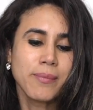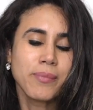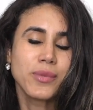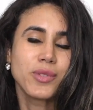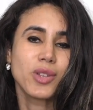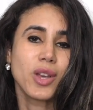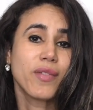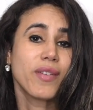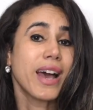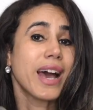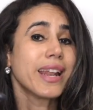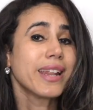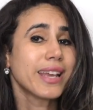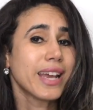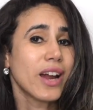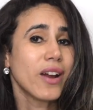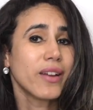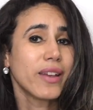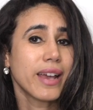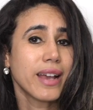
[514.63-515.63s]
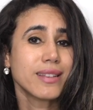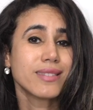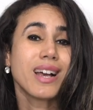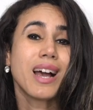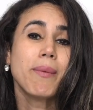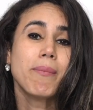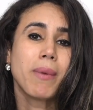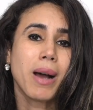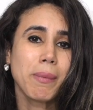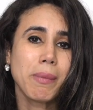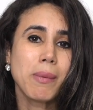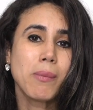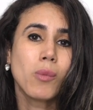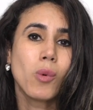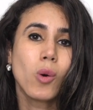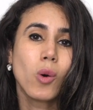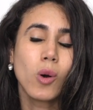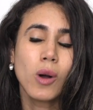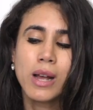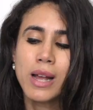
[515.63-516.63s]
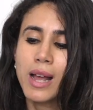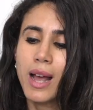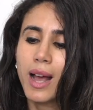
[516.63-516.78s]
So if it had a carry case, I might be more